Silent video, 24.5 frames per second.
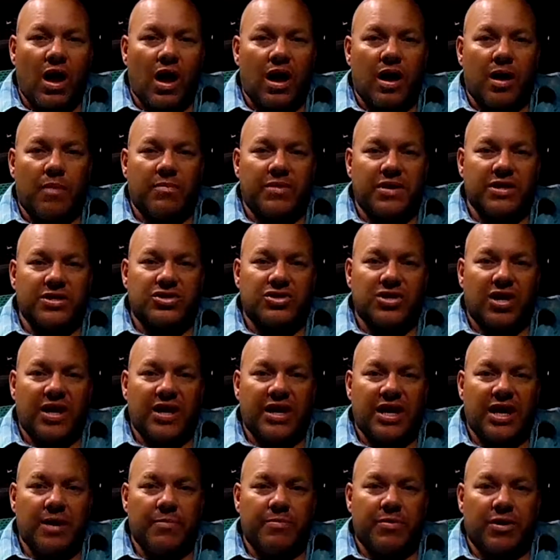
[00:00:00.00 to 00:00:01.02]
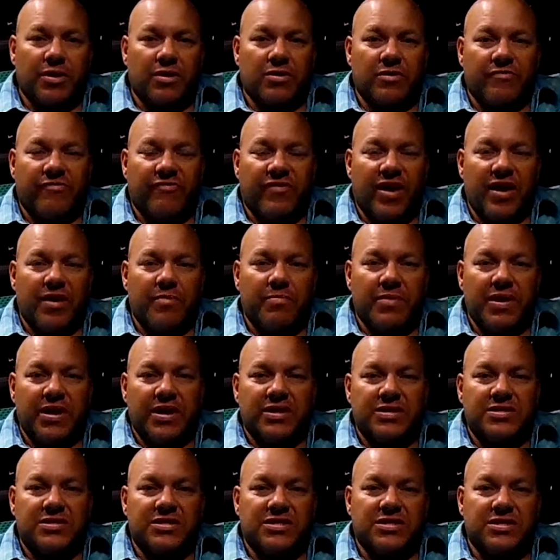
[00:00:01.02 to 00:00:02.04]
I'm going to try to keep it under five
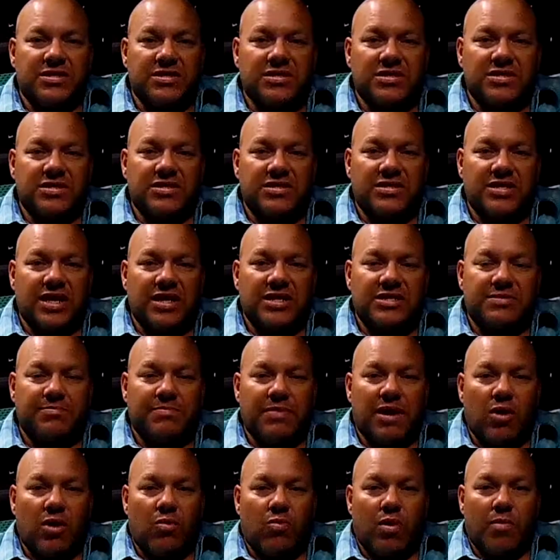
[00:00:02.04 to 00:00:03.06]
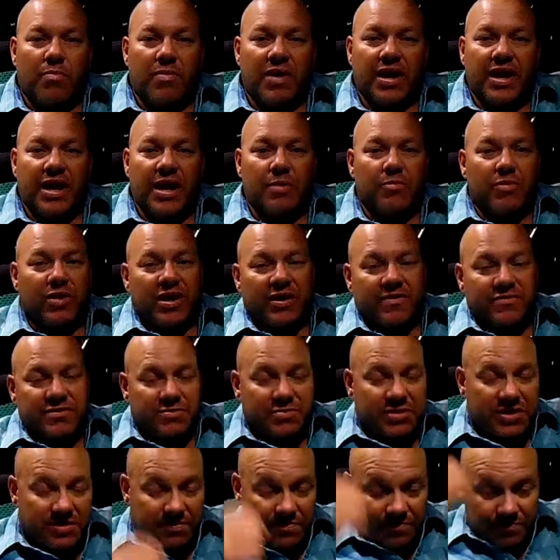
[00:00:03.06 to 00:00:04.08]
minutes because that's about what my camera
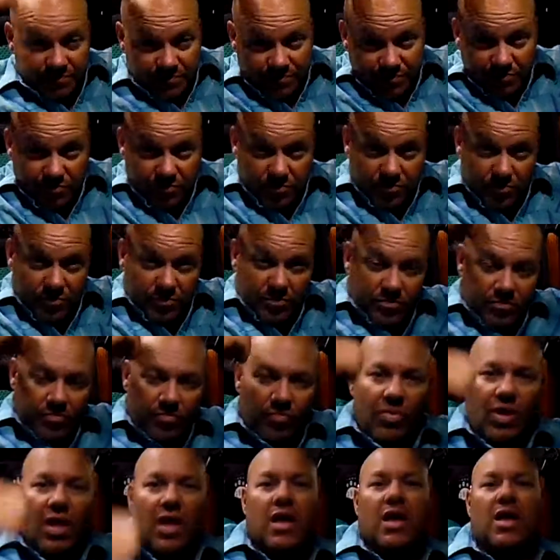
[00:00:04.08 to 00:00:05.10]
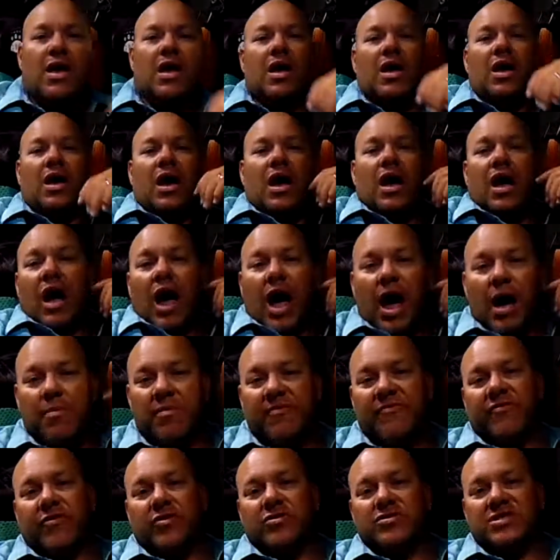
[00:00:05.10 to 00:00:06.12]
gives me. Uh,
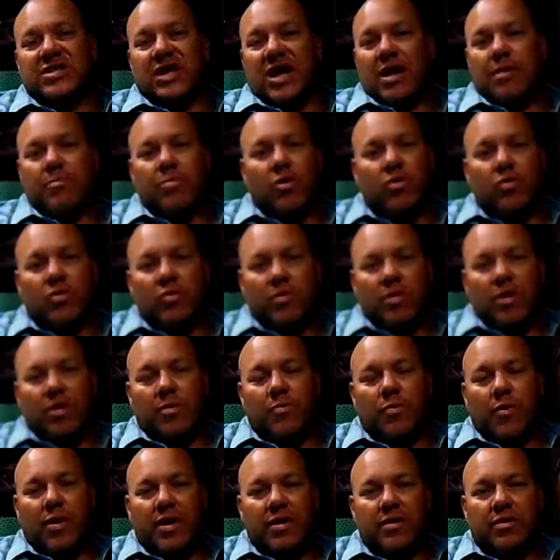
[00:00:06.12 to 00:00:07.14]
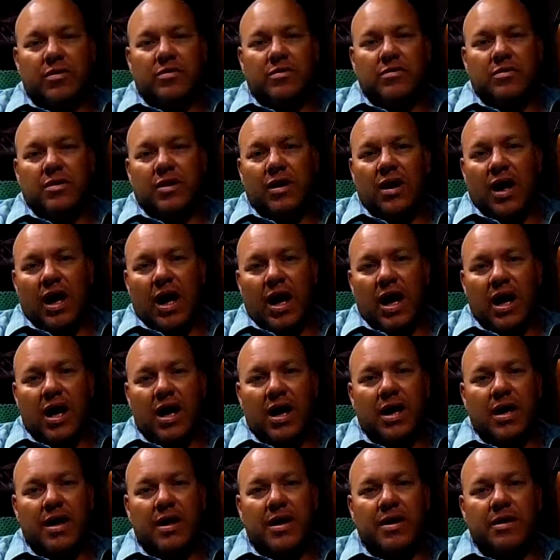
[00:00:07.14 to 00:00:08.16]
I'm a first-time owner-operator.
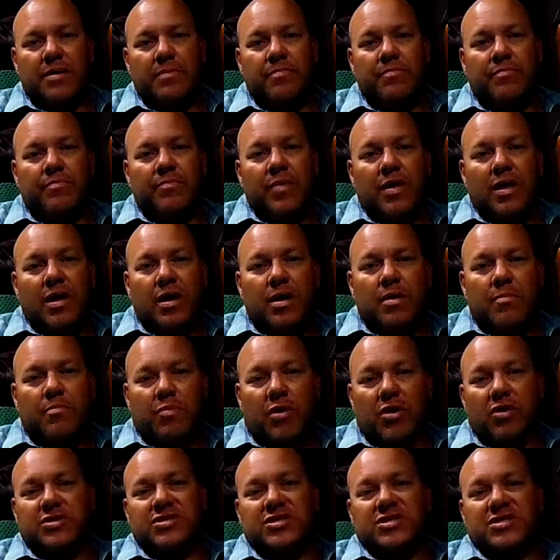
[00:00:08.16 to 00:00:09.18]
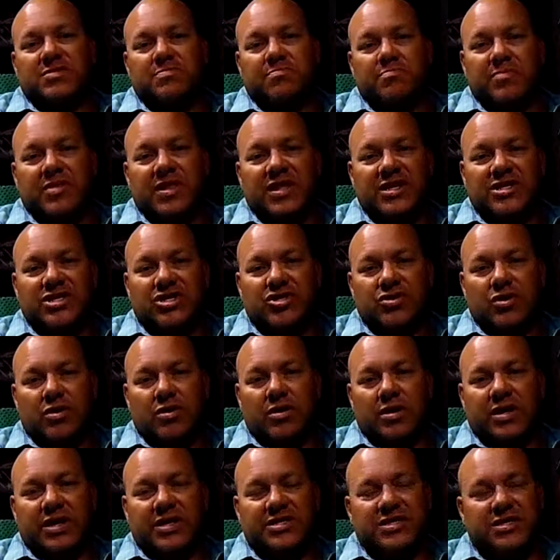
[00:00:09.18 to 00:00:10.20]
I purchased this
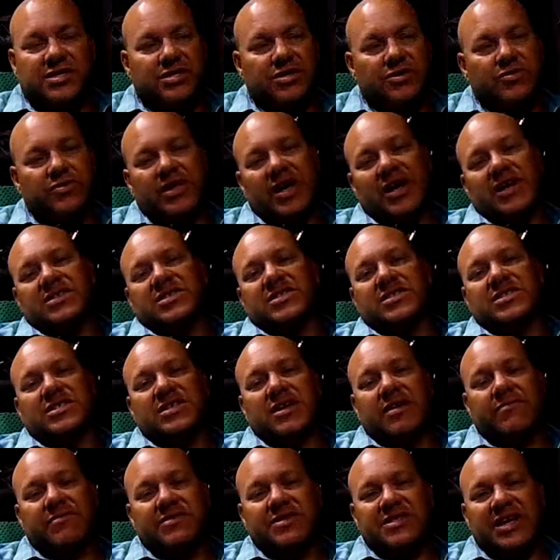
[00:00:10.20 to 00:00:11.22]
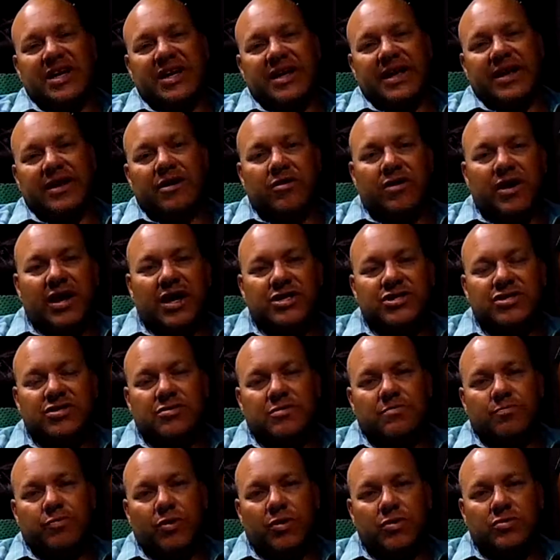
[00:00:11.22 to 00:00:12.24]
truck. It's a 2017
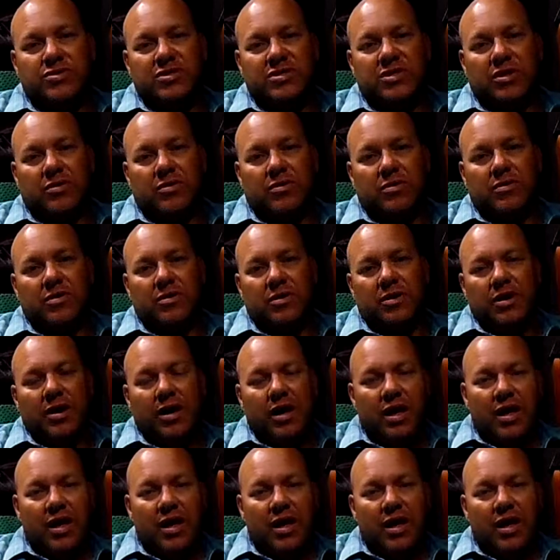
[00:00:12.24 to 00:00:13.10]
International ProStar.